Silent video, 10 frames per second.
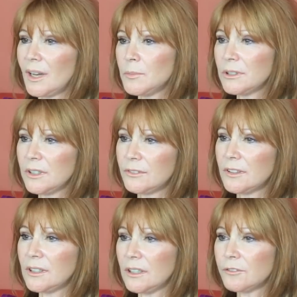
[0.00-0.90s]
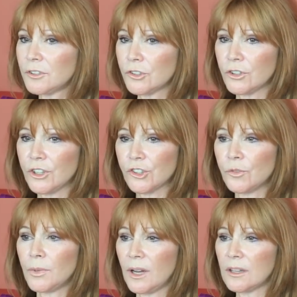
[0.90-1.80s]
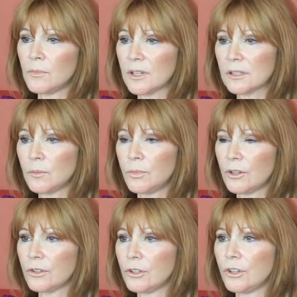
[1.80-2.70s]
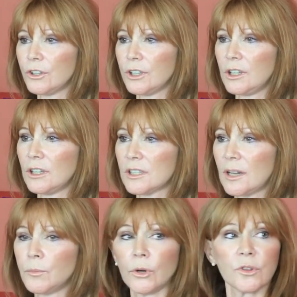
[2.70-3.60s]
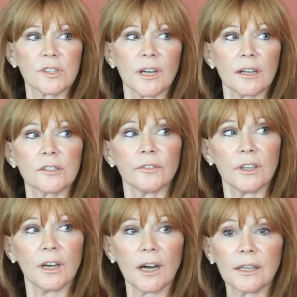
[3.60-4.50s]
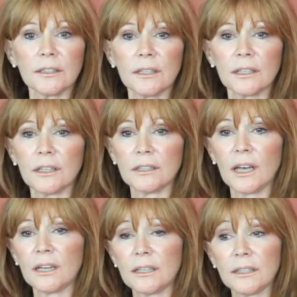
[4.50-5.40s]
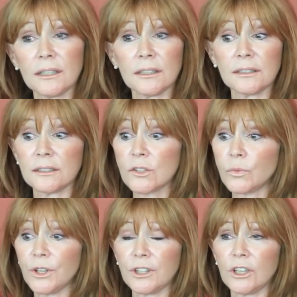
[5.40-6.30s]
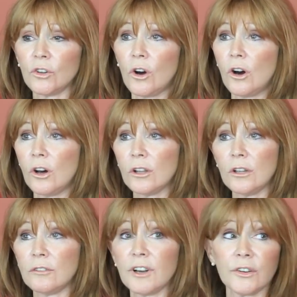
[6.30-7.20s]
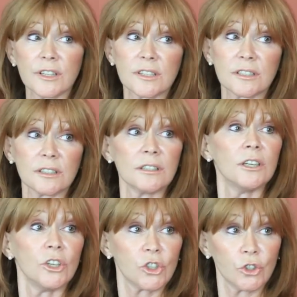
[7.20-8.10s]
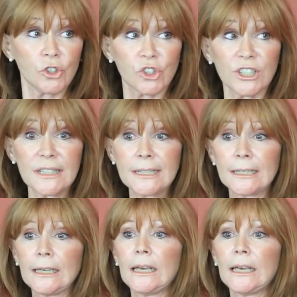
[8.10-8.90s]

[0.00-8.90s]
I believe that the infiltration by the Muslim Brotherhood is on both sides of the aisle, and it is within all of our institutions.